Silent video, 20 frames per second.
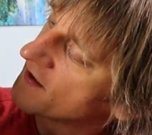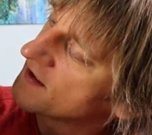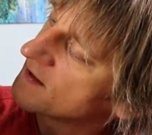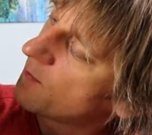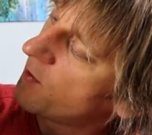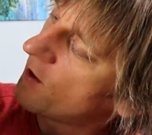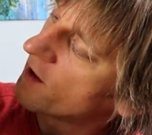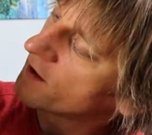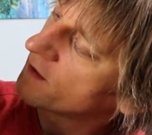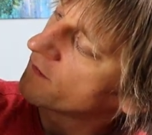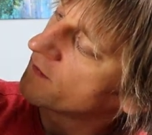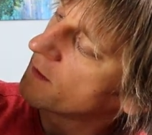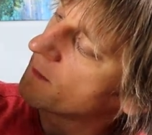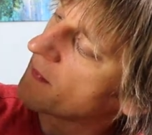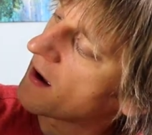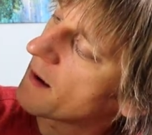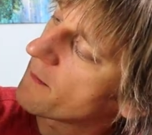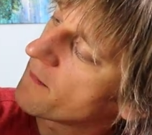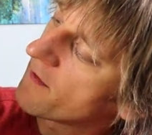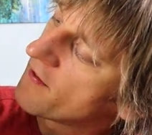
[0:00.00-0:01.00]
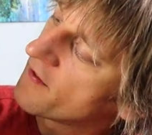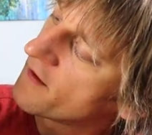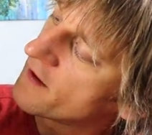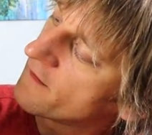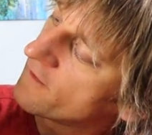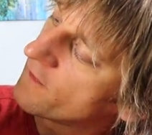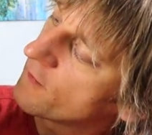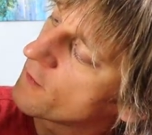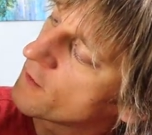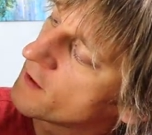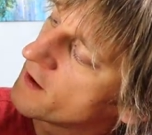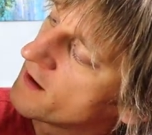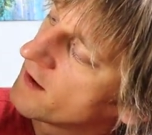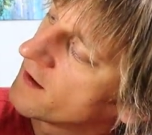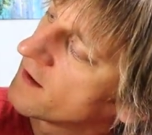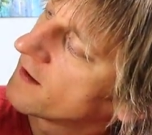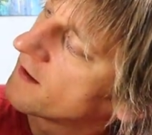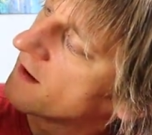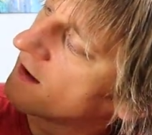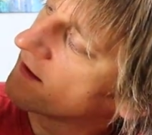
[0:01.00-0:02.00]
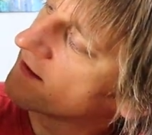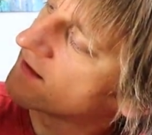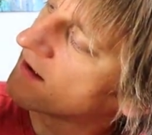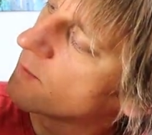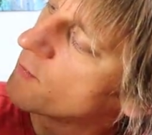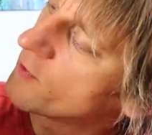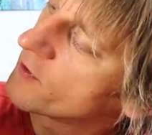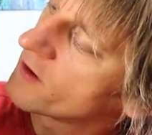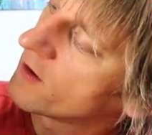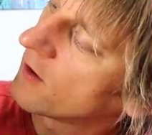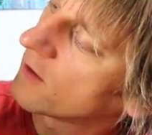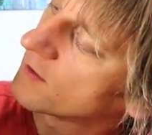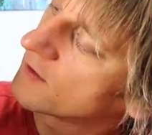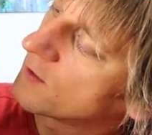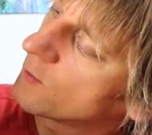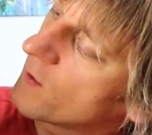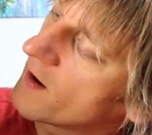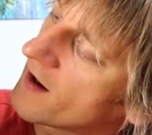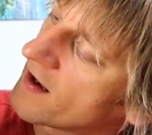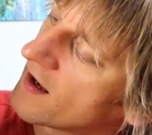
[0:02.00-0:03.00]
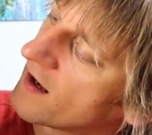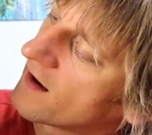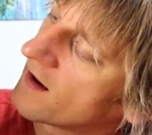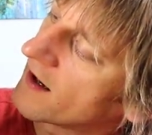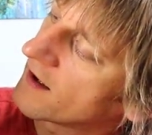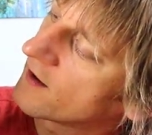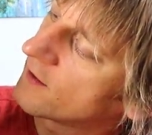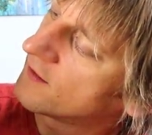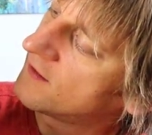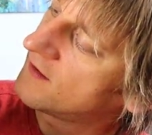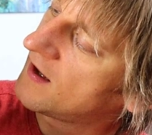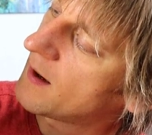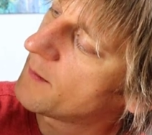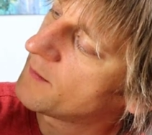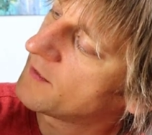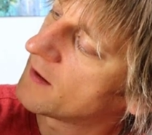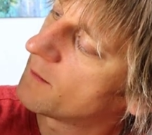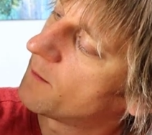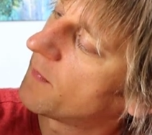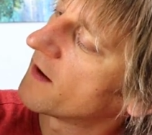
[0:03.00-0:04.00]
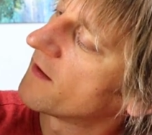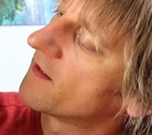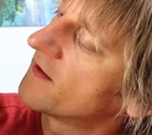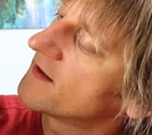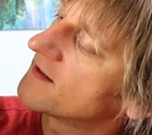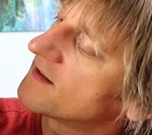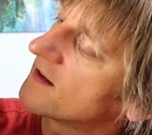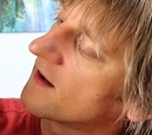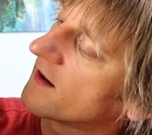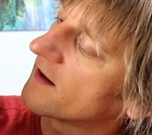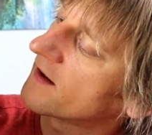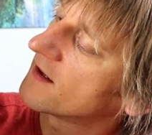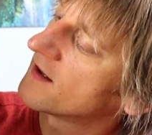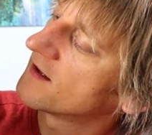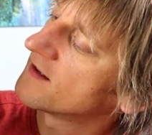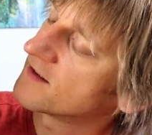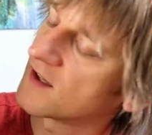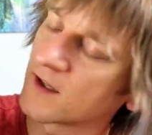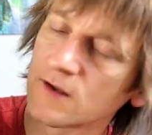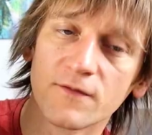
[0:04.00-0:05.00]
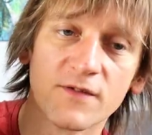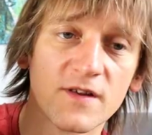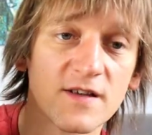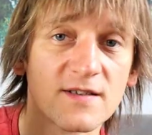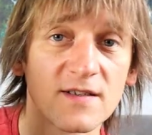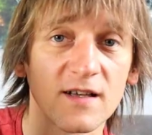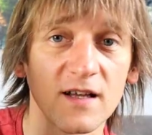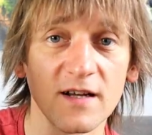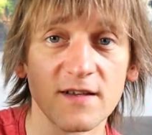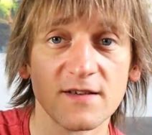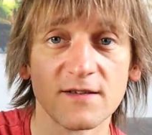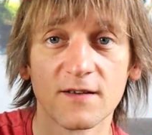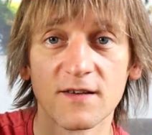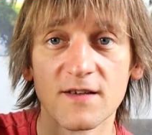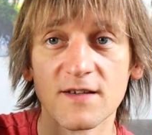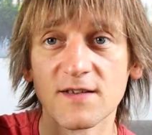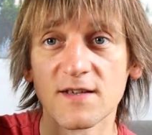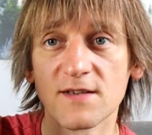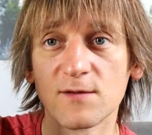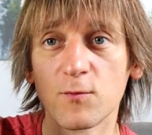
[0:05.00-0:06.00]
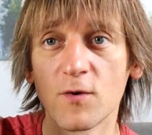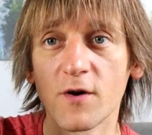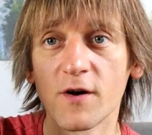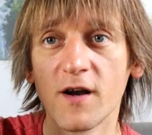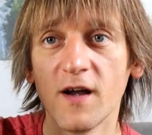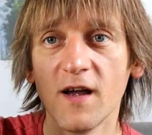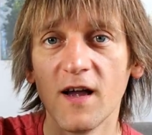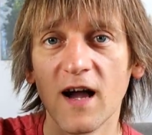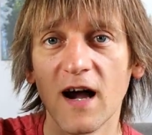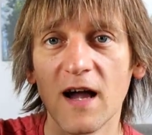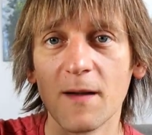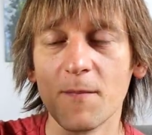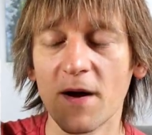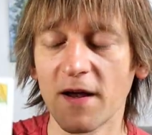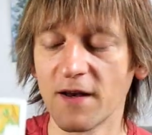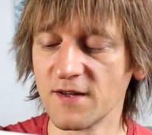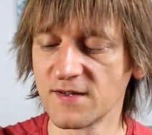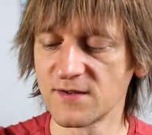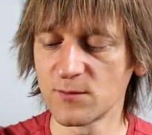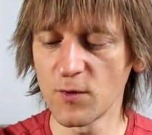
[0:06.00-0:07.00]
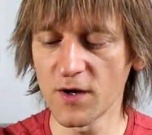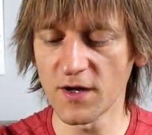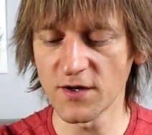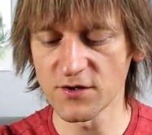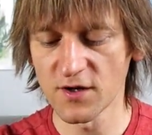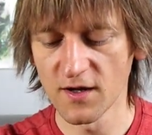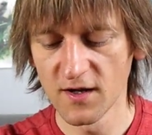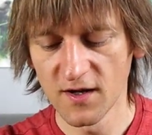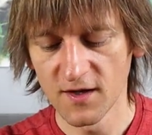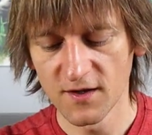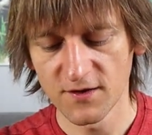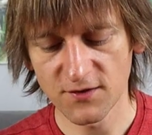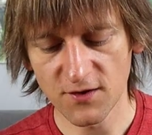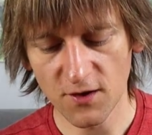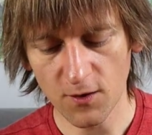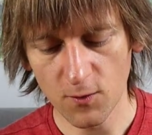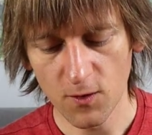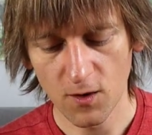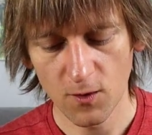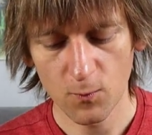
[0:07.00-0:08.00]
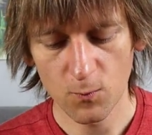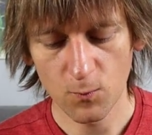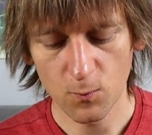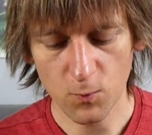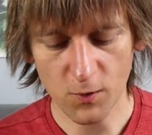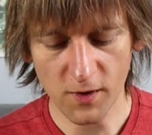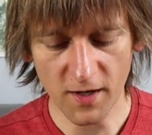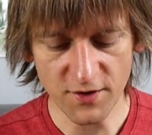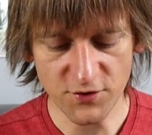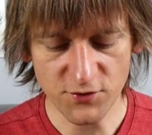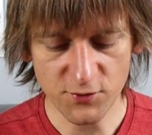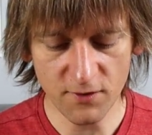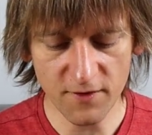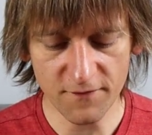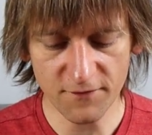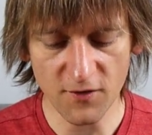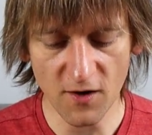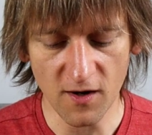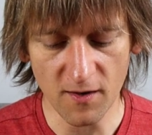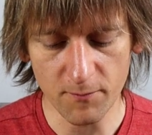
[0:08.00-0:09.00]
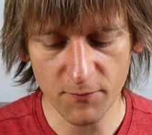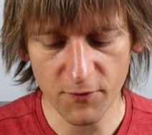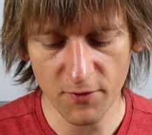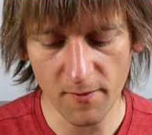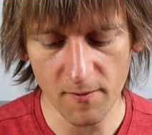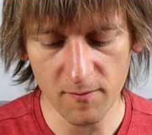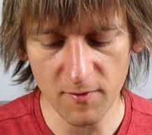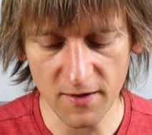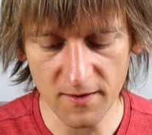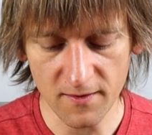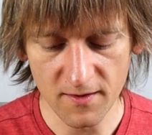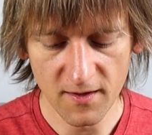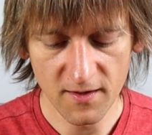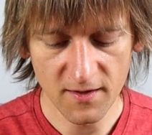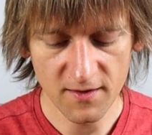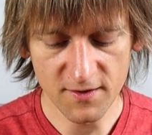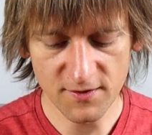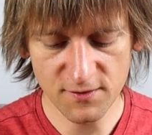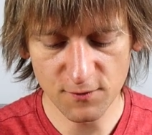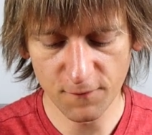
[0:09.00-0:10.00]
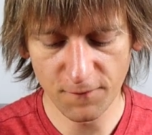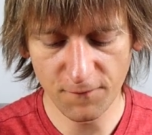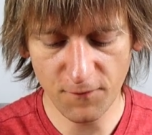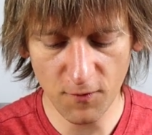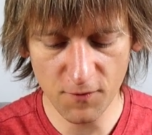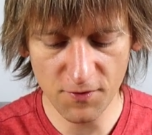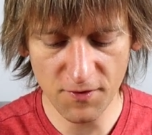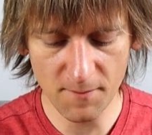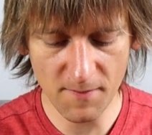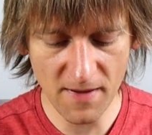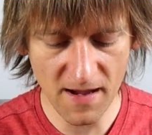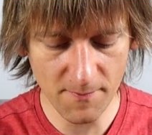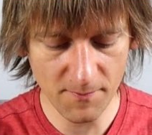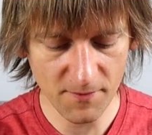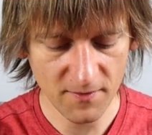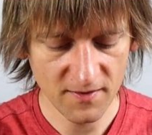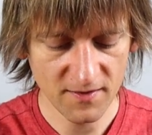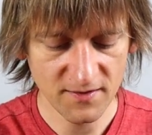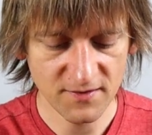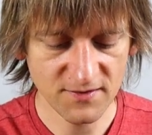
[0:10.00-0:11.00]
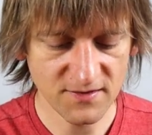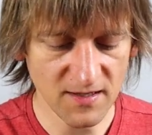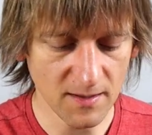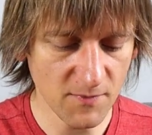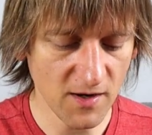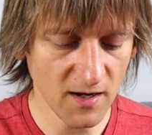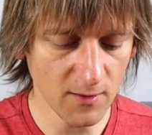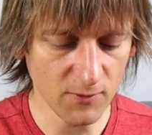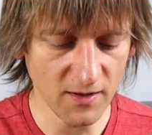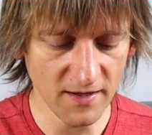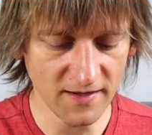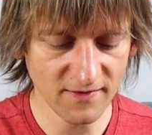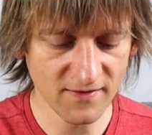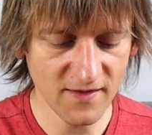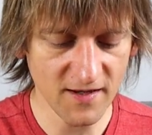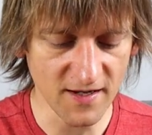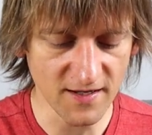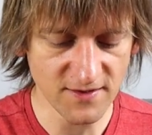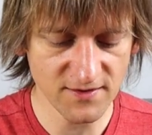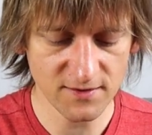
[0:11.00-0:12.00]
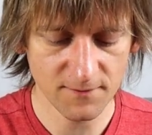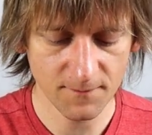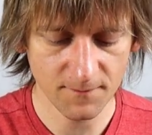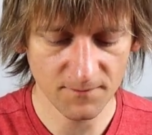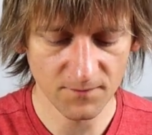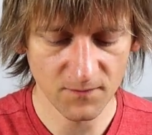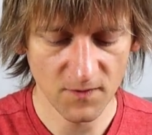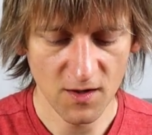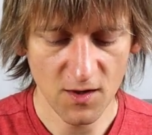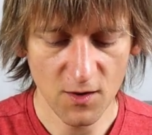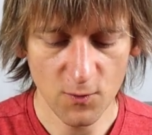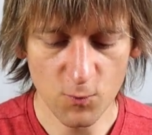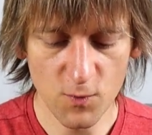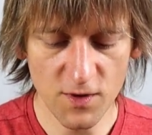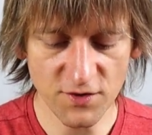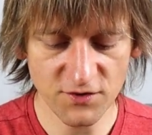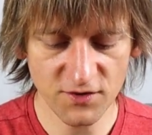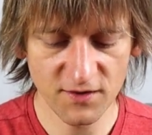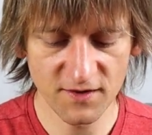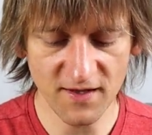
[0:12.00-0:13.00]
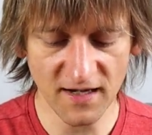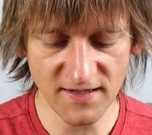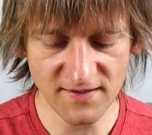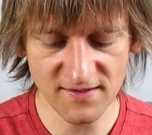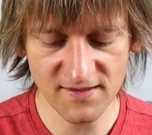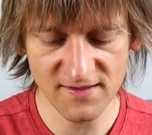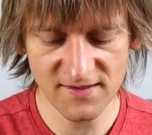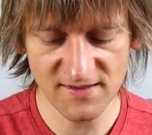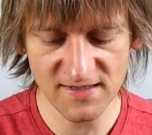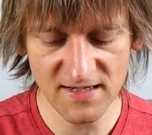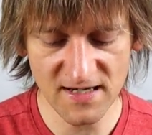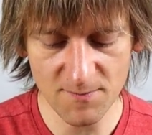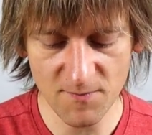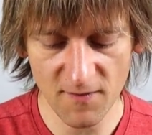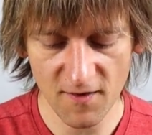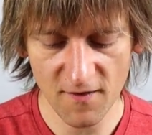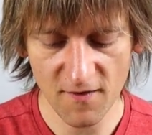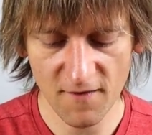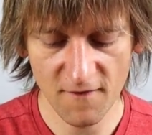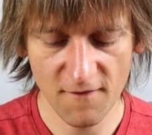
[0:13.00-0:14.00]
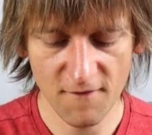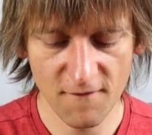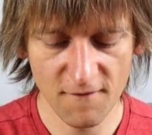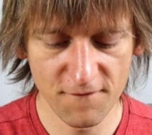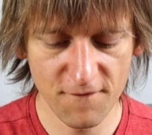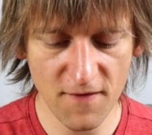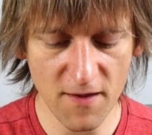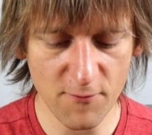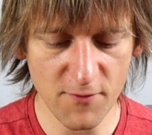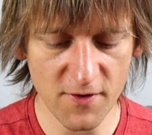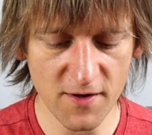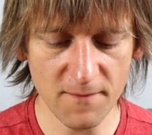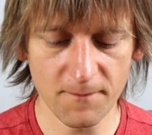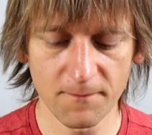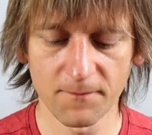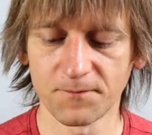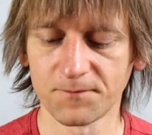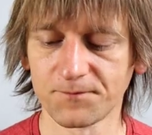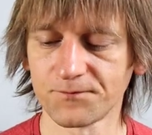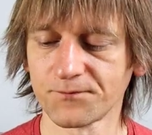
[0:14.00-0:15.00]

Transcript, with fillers: this part of the map. Therefore, somewhere along the way, I got tempted by this line instead of this line. So this is where I made a switch. So what I should have done probably is to fold the map somehow like this, which doesn't seem very,